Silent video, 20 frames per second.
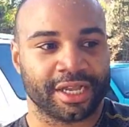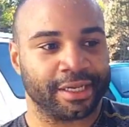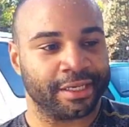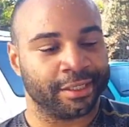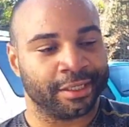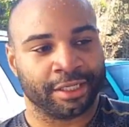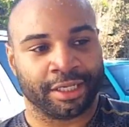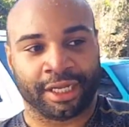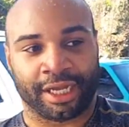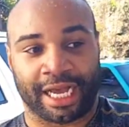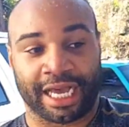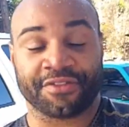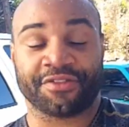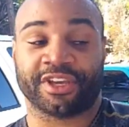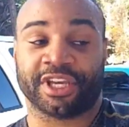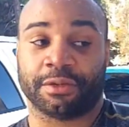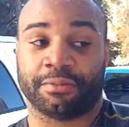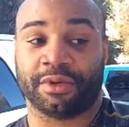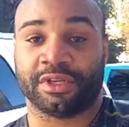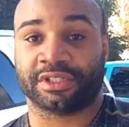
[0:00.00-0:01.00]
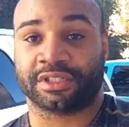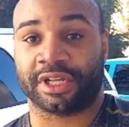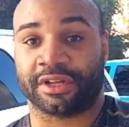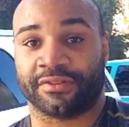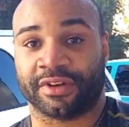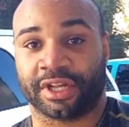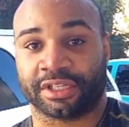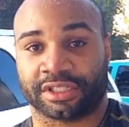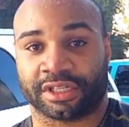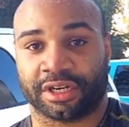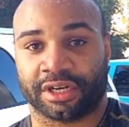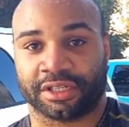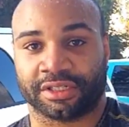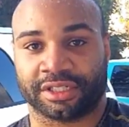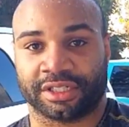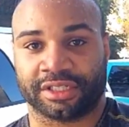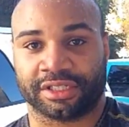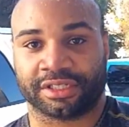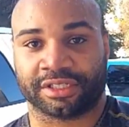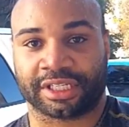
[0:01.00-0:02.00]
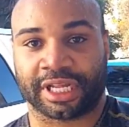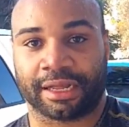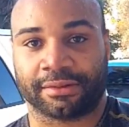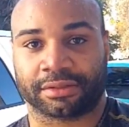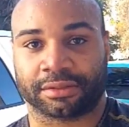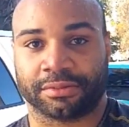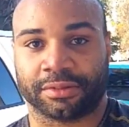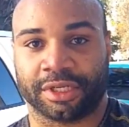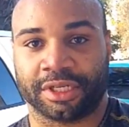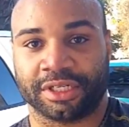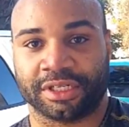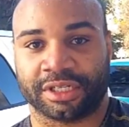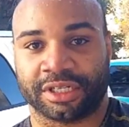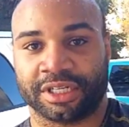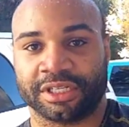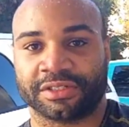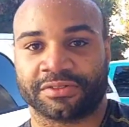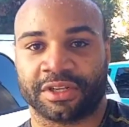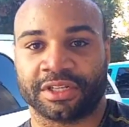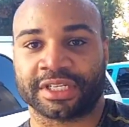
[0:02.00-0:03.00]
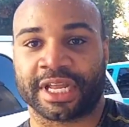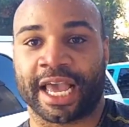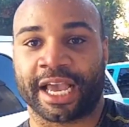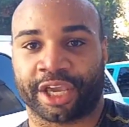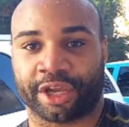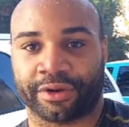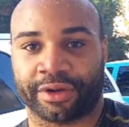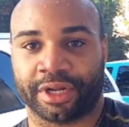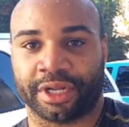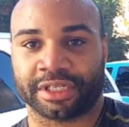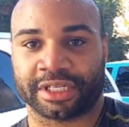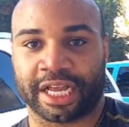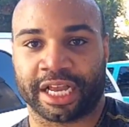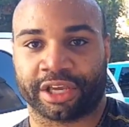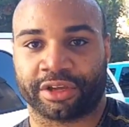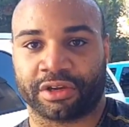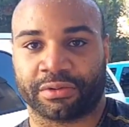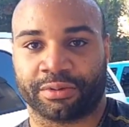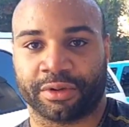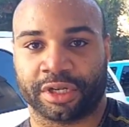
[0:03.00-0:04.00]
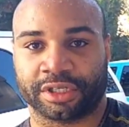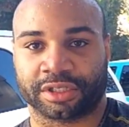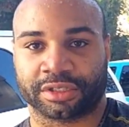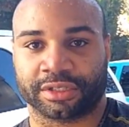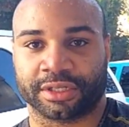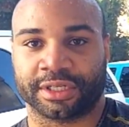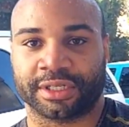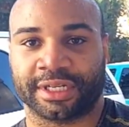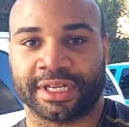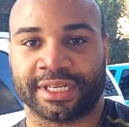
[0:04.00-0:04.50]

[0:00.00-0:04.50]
I think he beats Devon Alexander. I think he stops him. He's accurate. He's an accurate puncher.